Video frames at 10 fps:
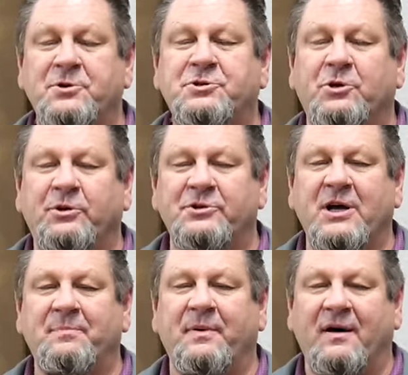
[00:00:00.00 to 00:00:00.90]
your shoulders
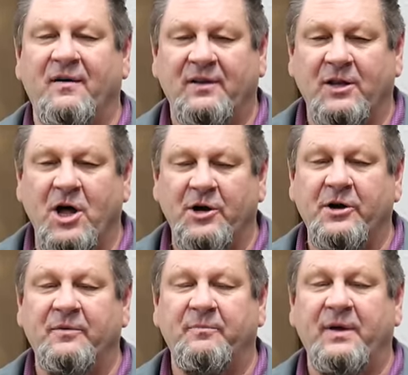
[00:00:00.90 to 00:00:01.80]
up
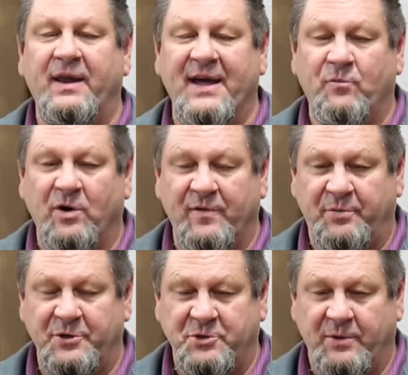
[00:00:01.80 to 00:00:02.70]
longer and have more of a
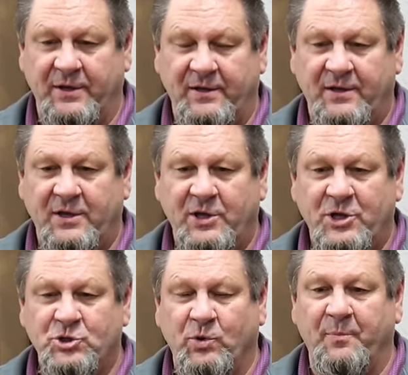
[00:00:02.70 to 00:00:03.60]
push away.
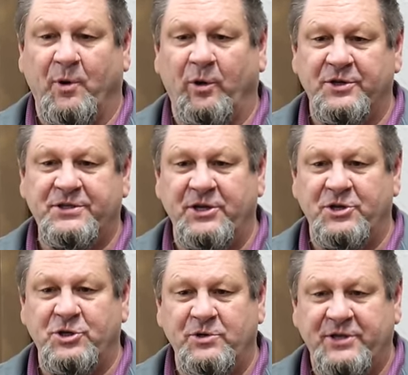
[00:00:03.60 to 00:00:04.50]
So what bowlers tend to
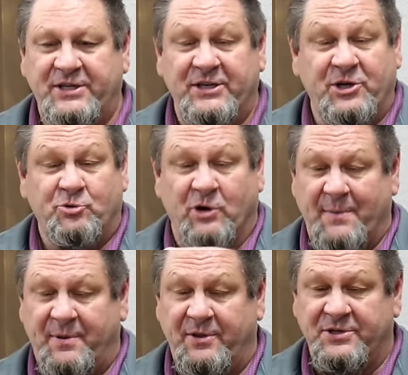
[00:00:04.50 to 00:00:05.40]
do is they tend to
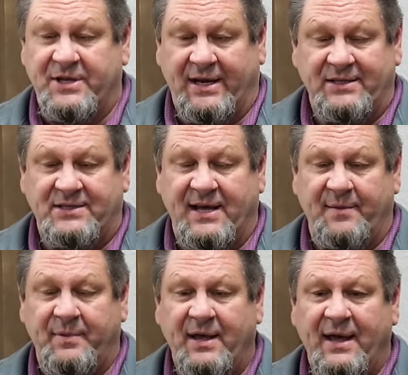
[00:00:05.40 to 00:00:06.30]
drop in their second
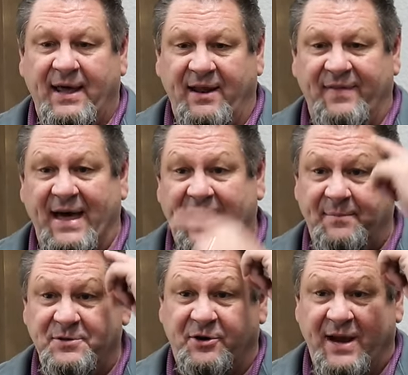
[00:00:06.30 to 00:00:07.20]
step. If that
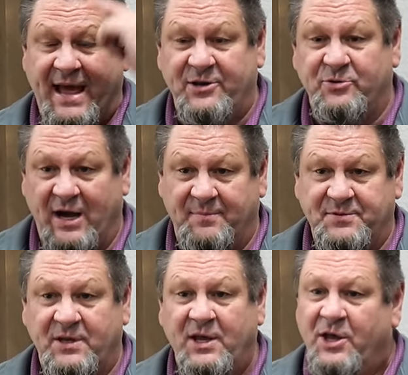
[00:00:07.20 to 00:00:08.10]
happens, your head
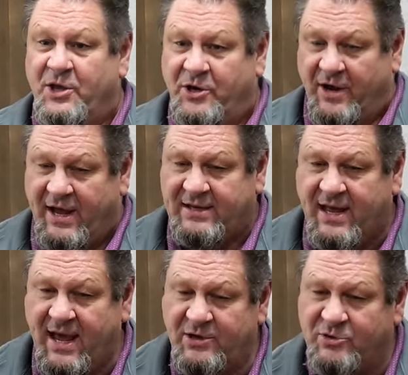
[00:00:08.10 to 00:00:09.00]
drops. Mm-hmm. Your head
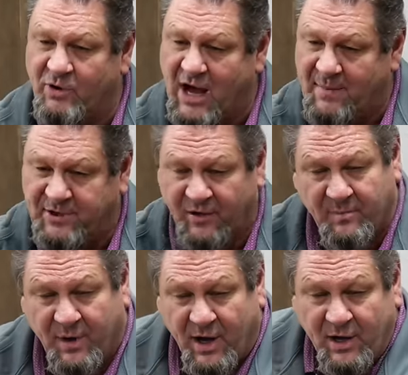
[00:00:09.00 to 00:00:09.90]
can't drop till the
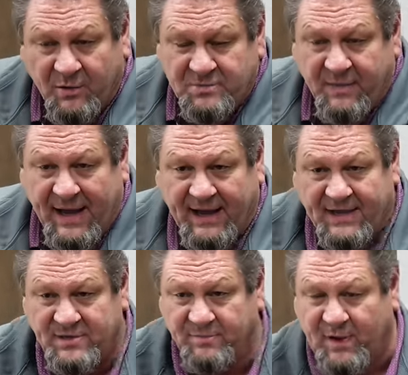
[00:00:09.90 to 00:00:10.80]
ball goes back.
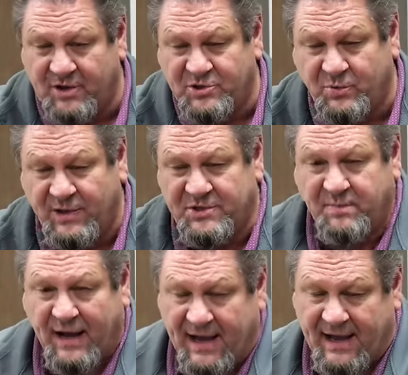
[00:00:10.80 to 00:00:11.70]
As the ball swings
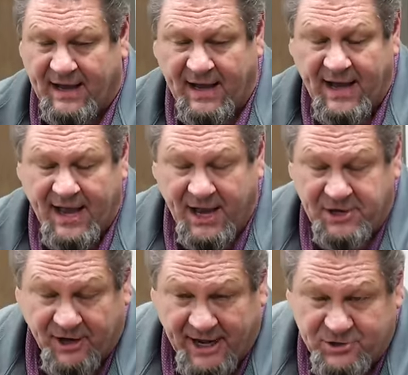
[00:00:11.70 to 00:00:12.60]
by and
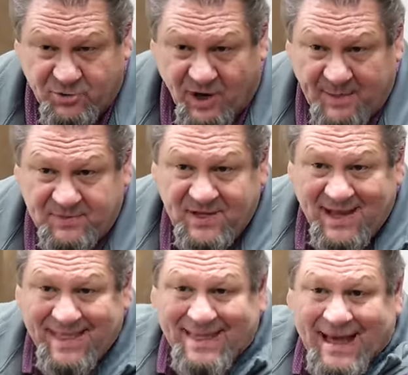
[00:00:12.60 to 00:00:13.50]
your head drops,
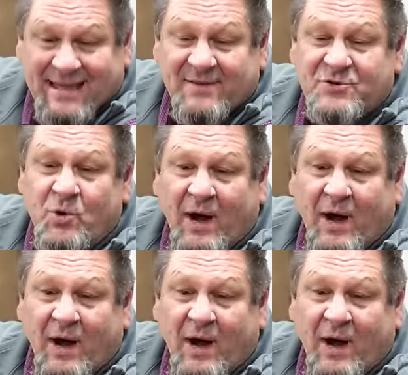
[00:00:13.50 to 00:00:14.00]
that gives you